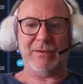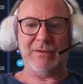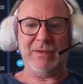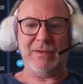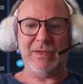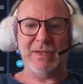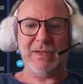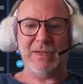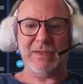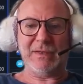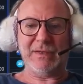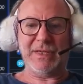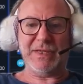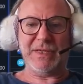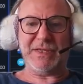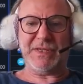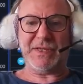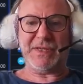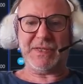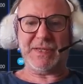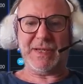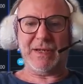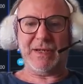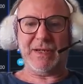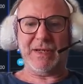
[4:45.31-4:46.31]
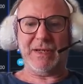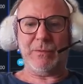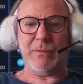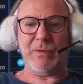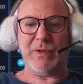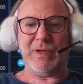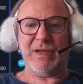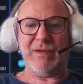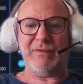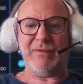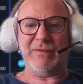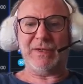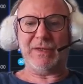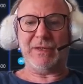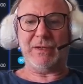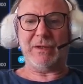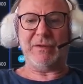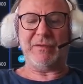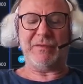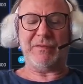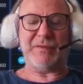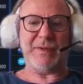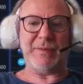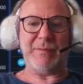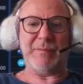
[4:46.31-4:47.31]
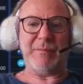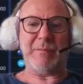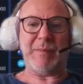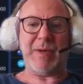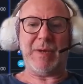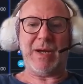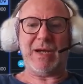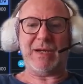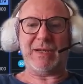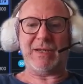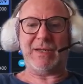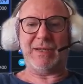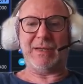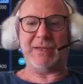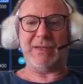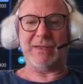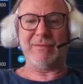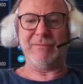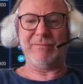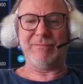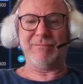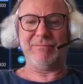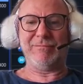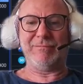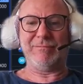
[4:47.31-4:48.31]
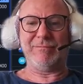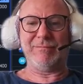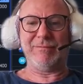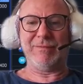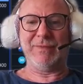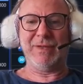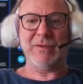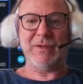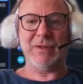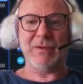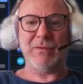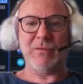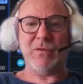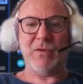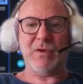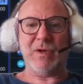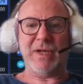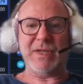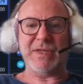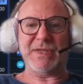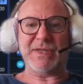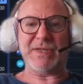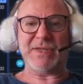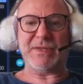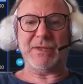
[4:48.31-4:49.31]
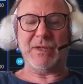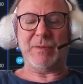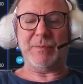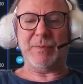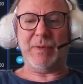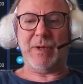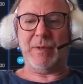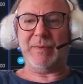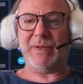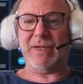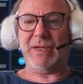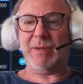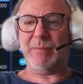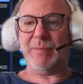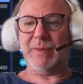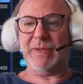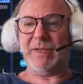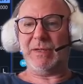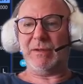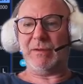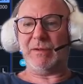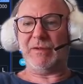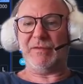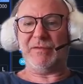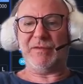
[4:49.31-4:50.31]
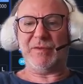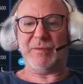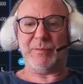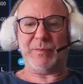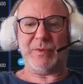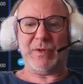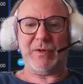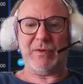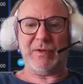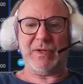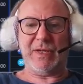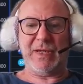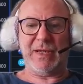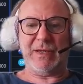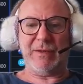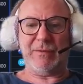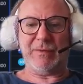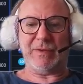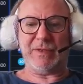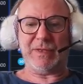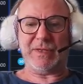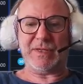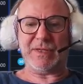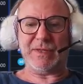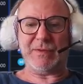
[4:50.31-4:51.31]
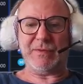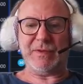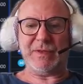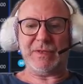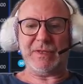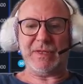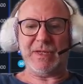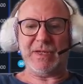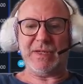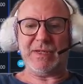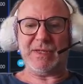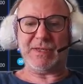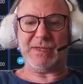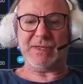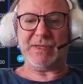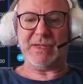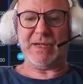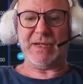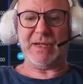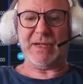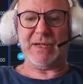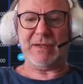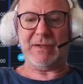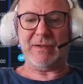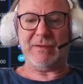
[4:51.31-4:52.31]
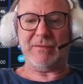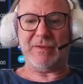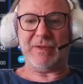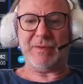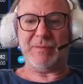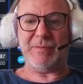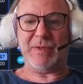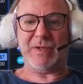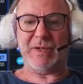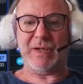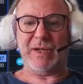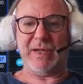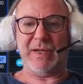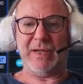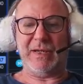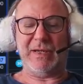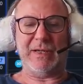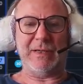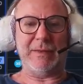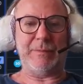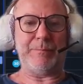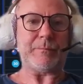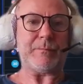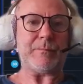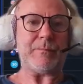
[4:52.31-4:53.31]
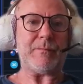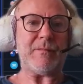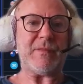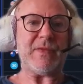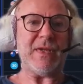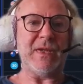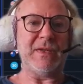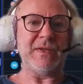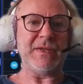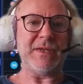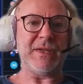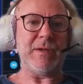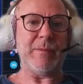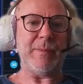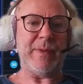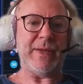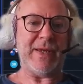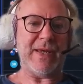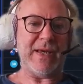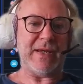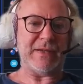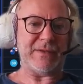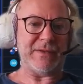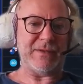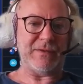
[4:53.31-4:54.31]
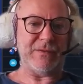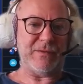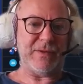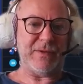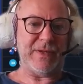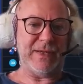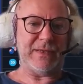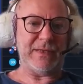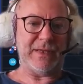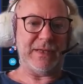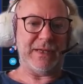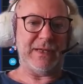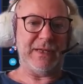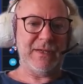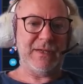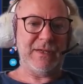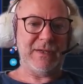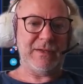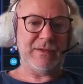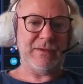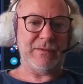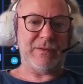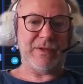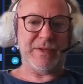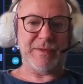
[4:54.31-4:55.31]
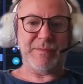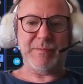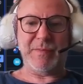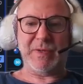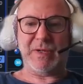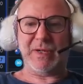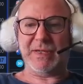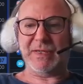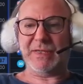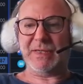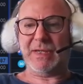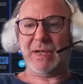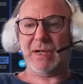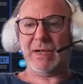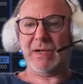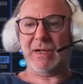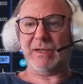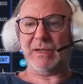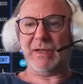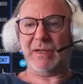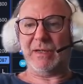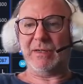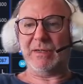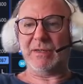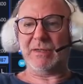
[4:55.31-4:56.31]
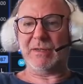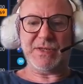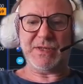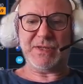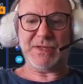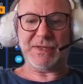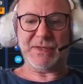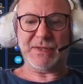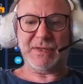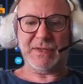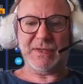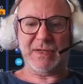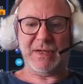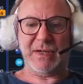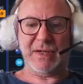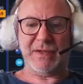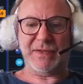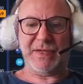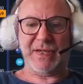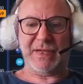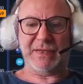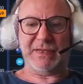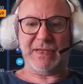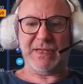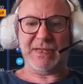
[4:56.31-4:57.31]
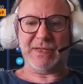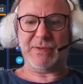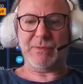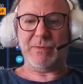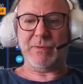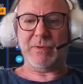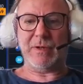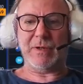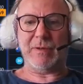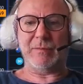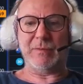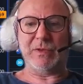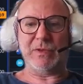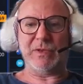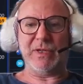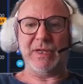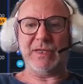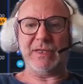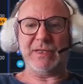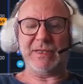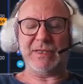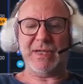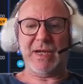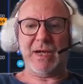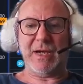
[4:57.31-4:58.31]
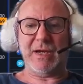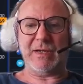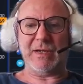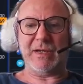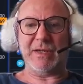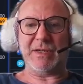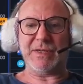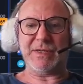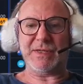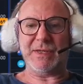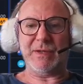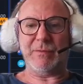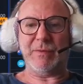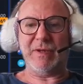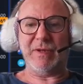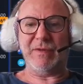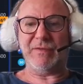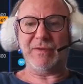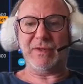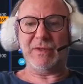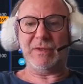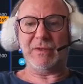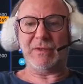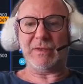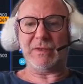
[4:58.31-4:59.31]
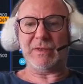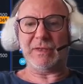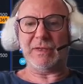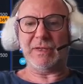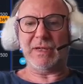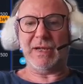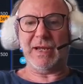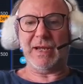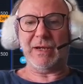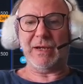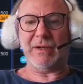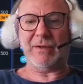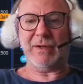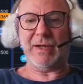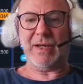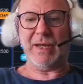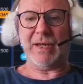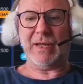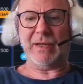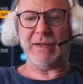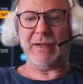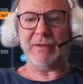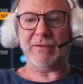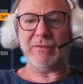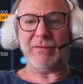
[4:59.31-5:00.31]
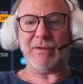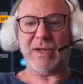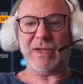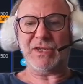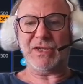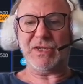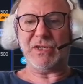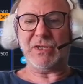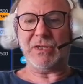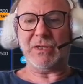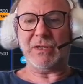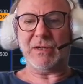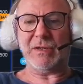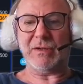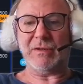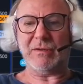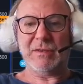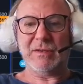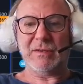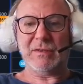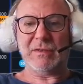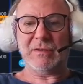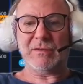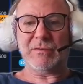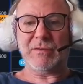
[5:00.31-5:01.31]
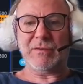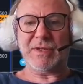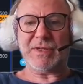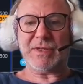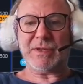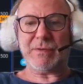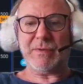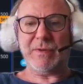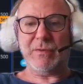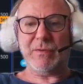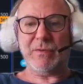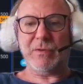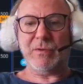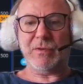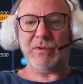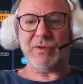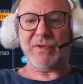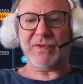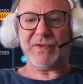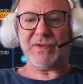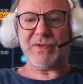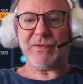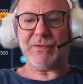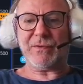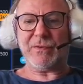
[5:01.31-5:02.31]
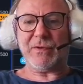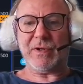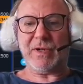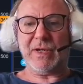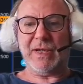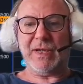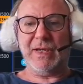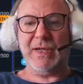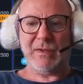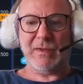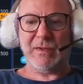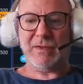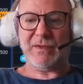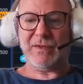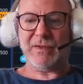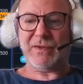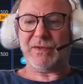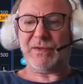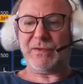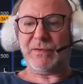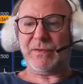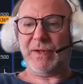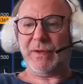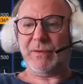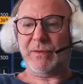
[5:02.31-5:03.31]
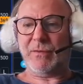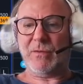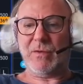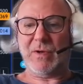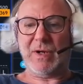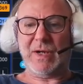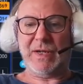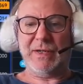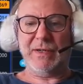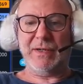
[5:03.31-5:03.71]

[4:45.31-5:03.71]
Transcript: Let's just say we even go for a market wide stop. I'm going to be going for broke here with this, with my, let's go back out to the weekly, with my target you know, that's where I'm looking to target. So we've got now a ratio risk reward 3 to 1.